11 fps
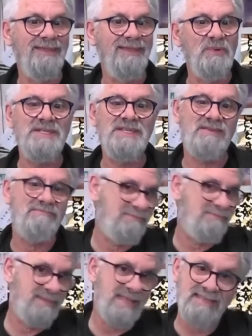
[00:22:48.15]
which
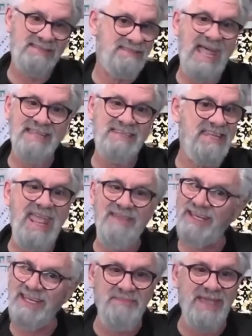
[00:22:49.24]
that's
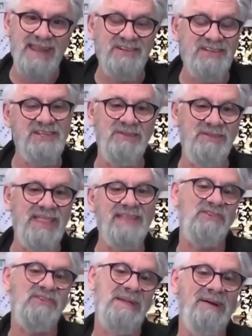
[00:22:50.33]
David. He managed to do that
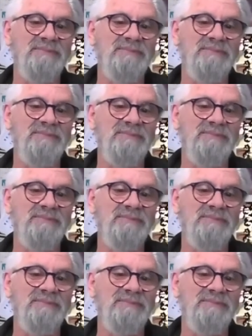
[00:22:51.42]
somehow.